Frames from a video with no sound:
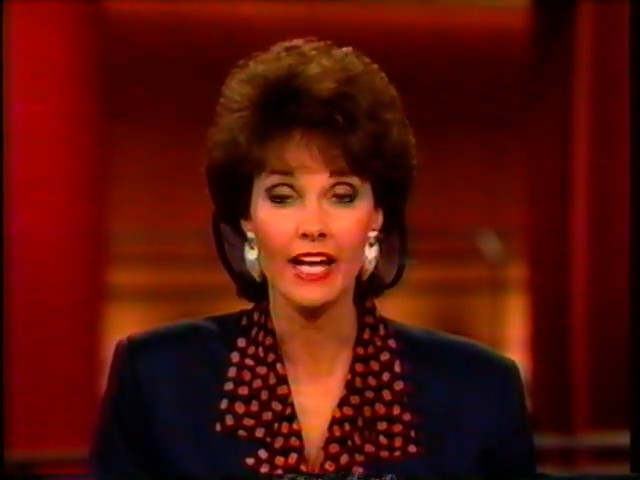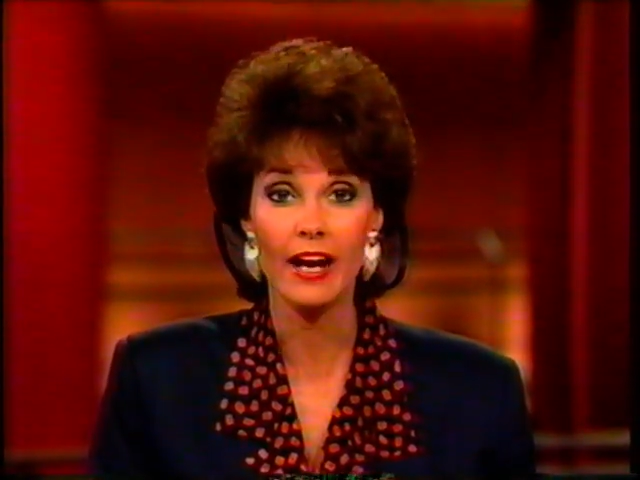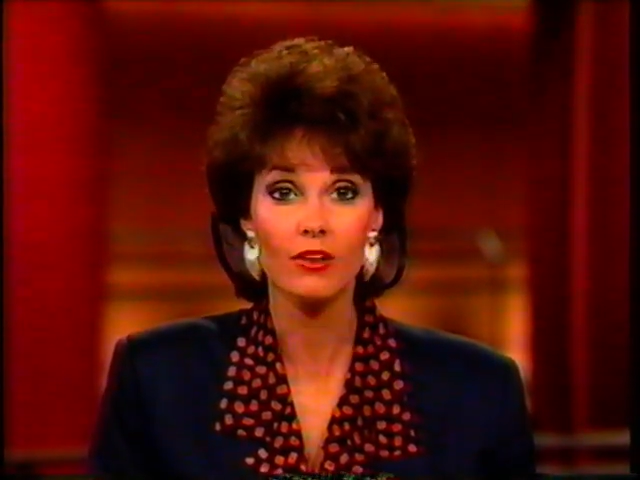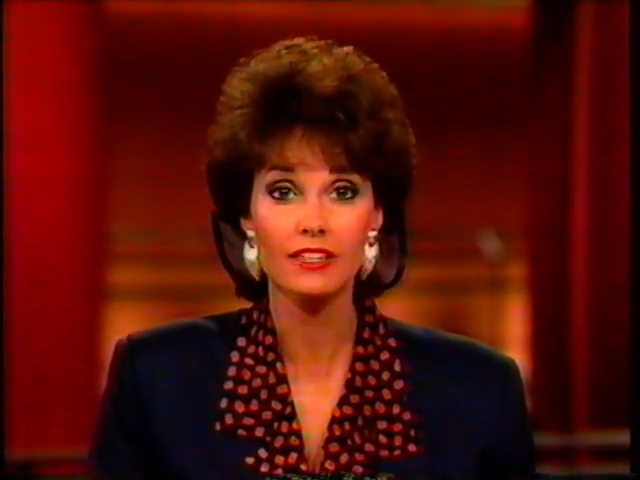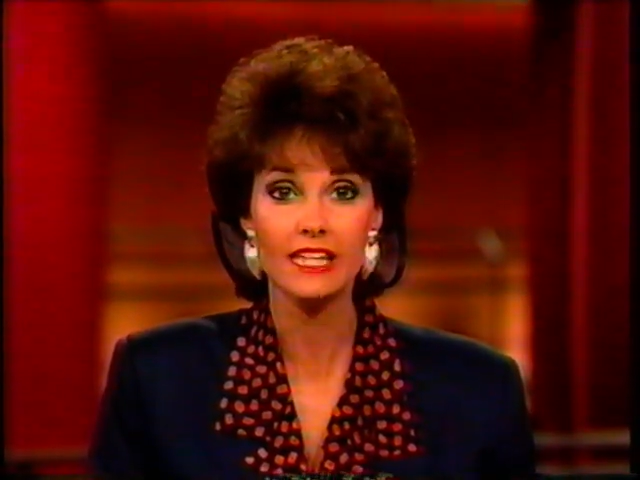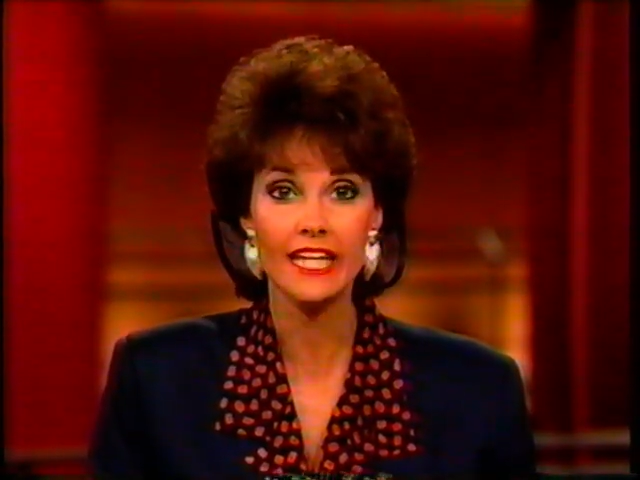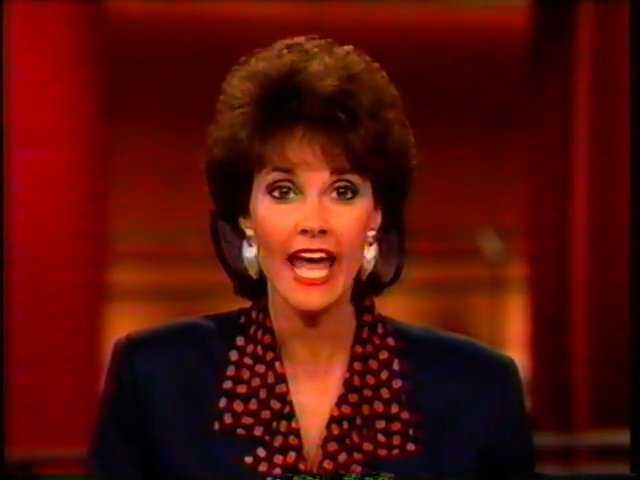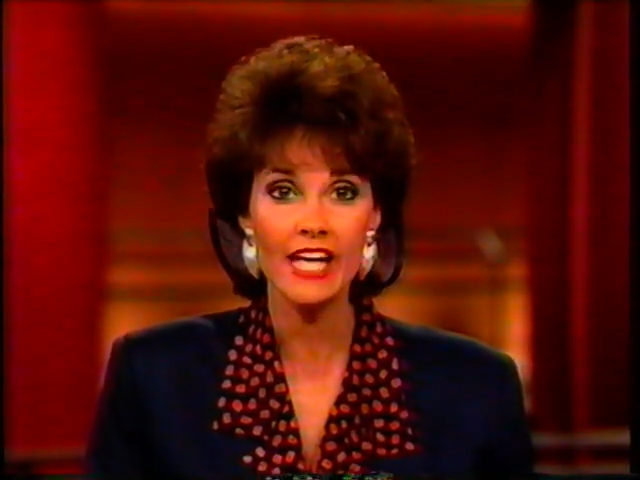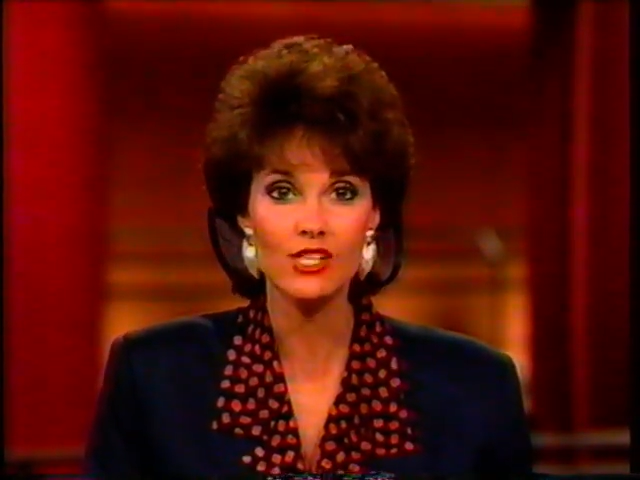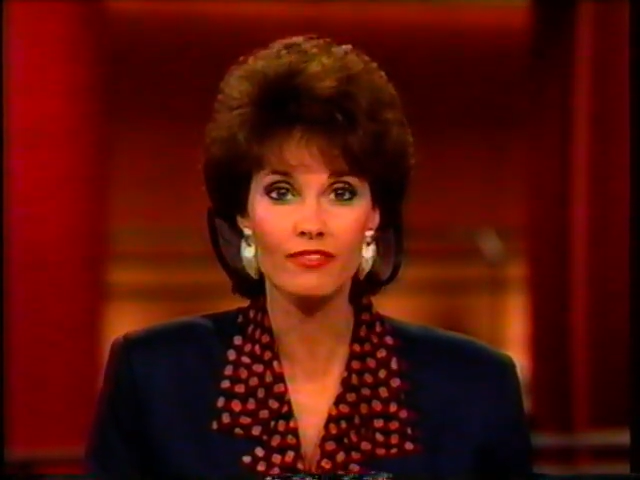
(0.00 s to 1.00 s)
heralding the
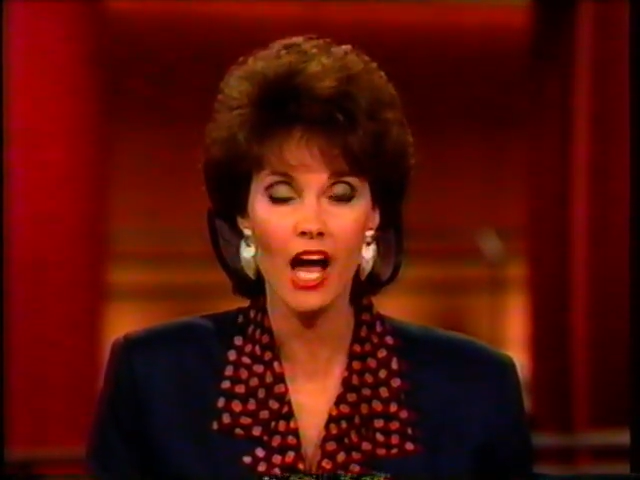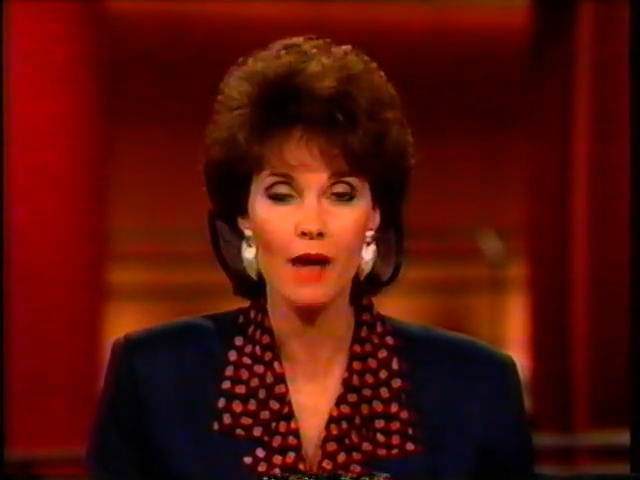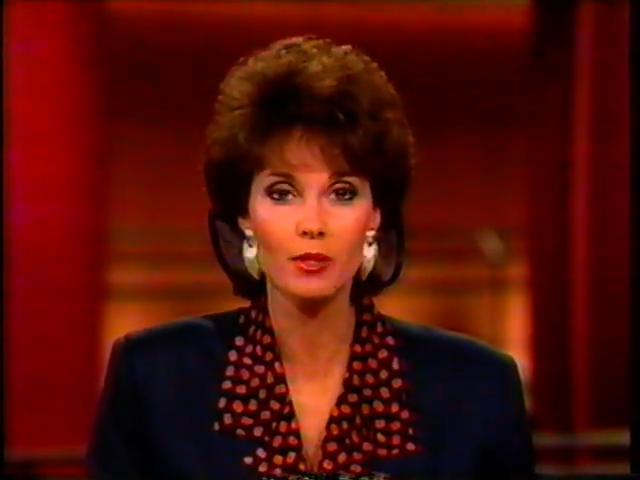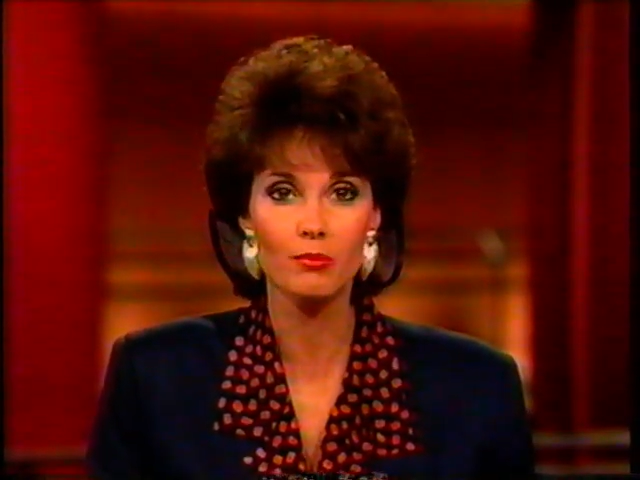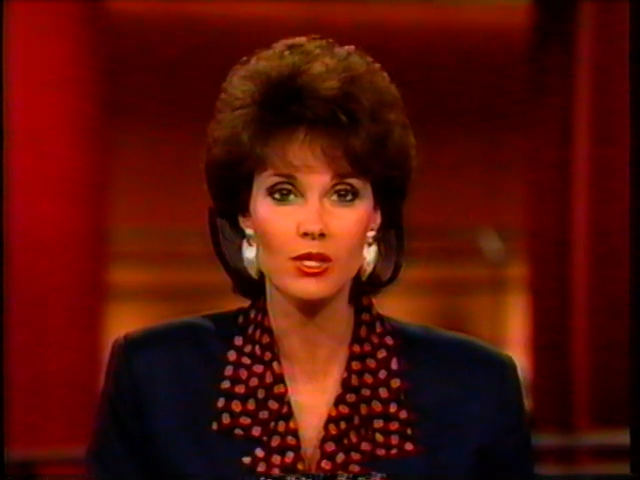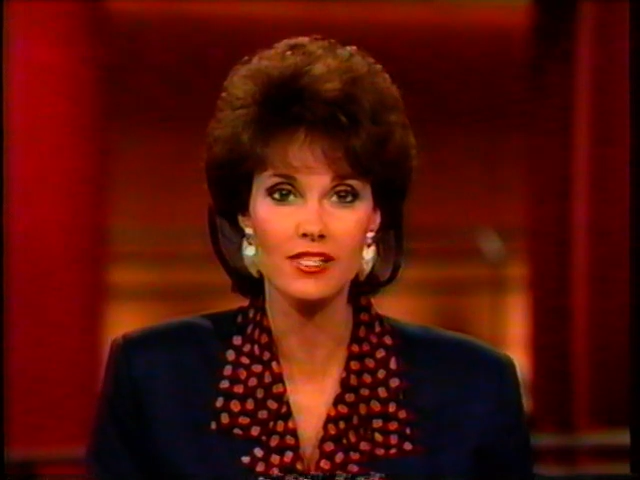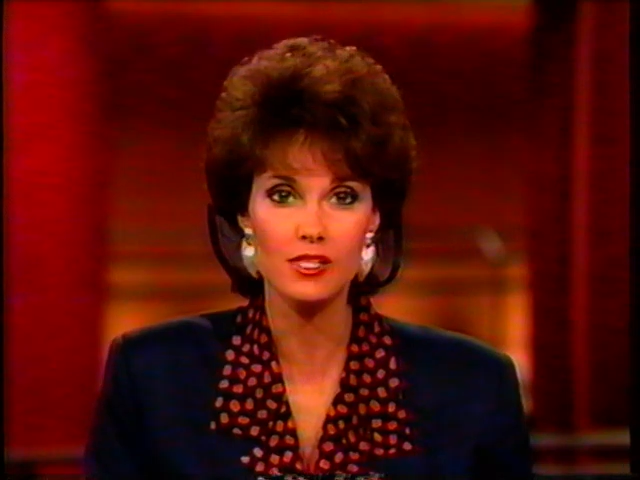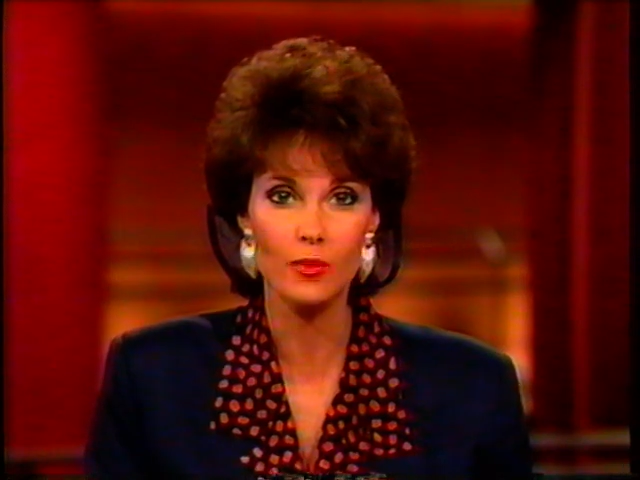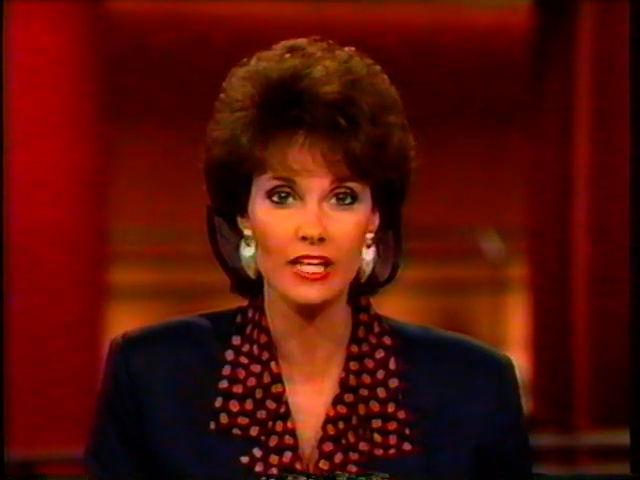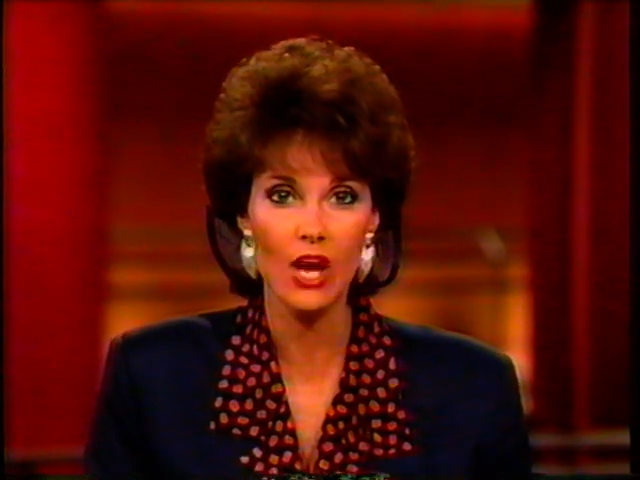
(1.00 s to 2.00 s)
age of comic books
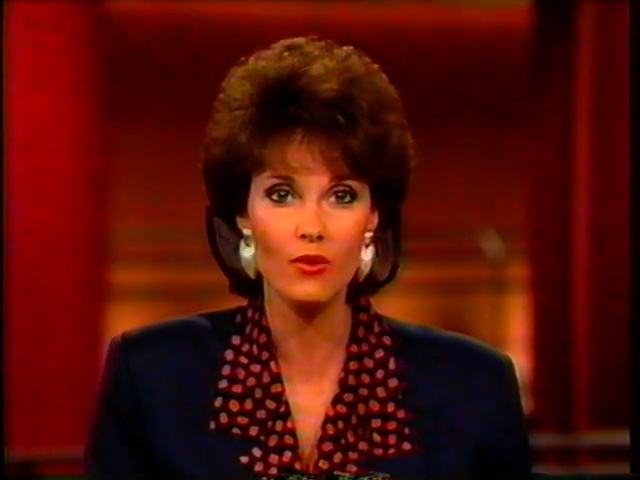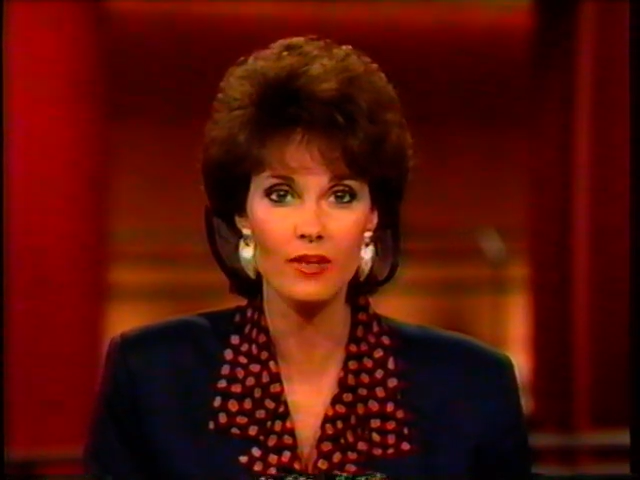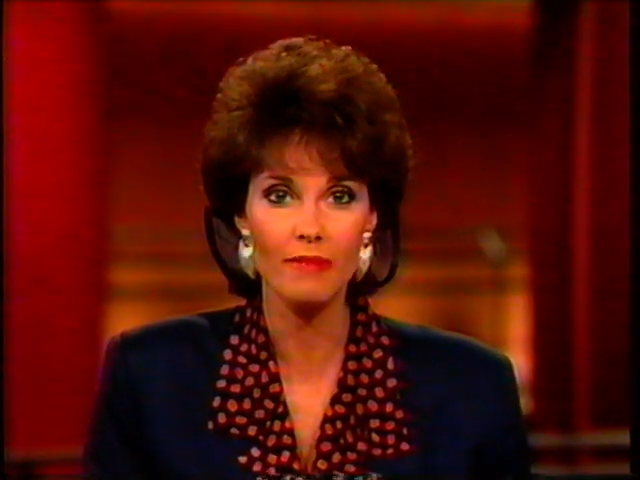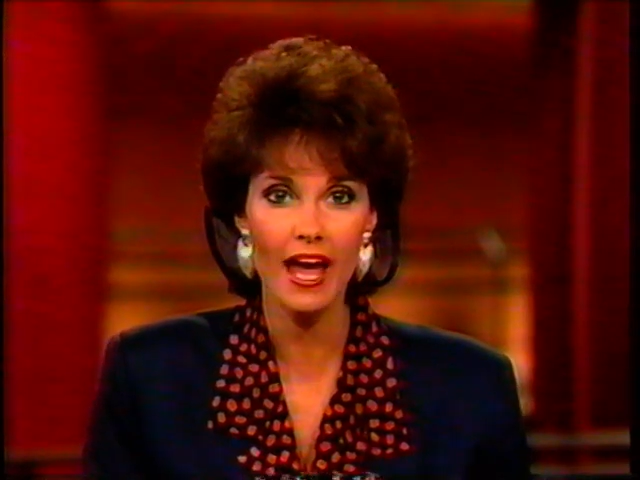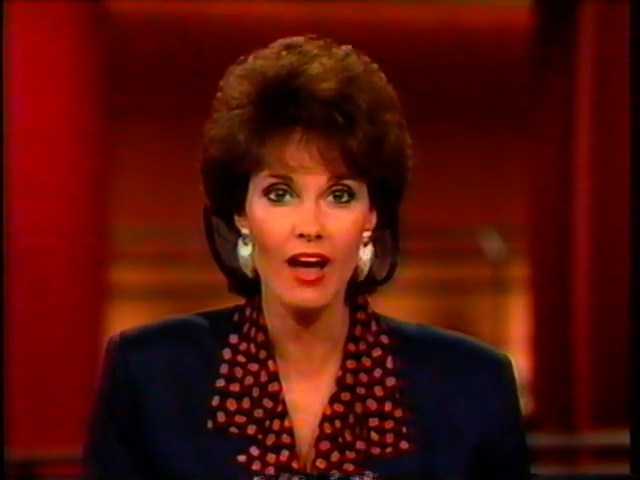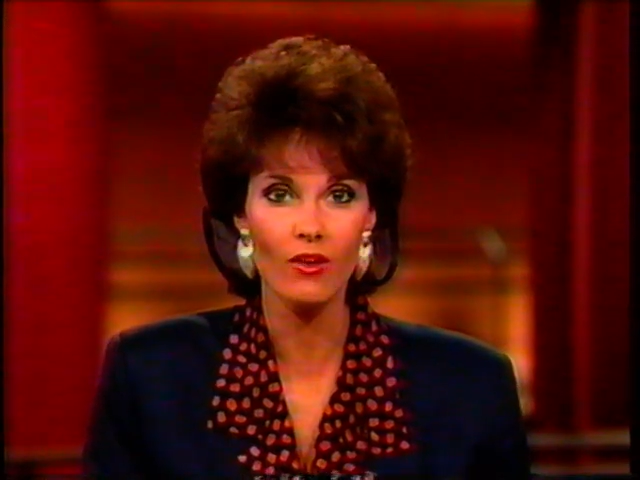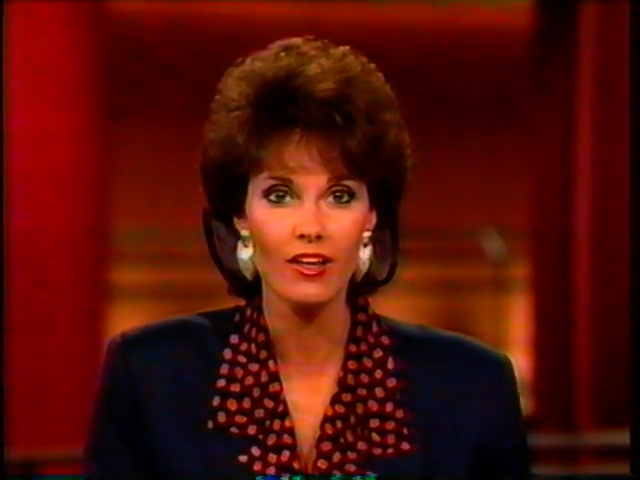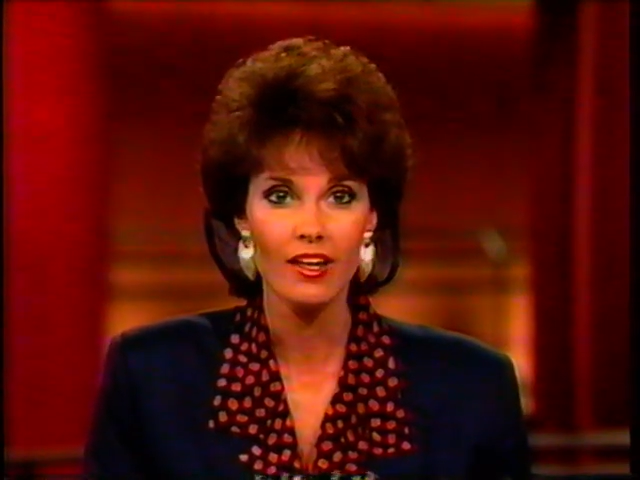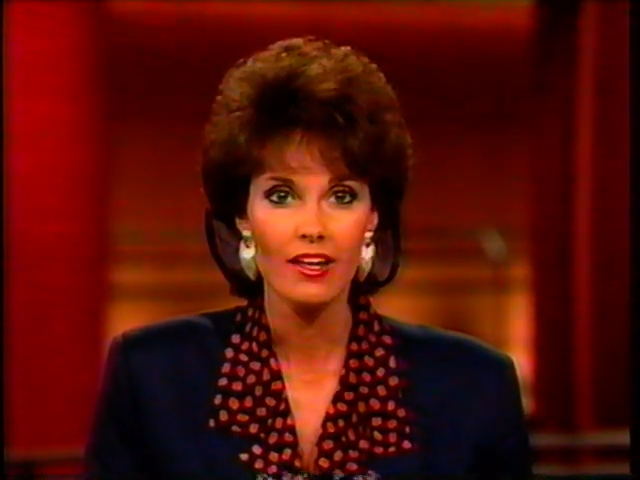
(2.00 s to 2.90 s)
as we know them now,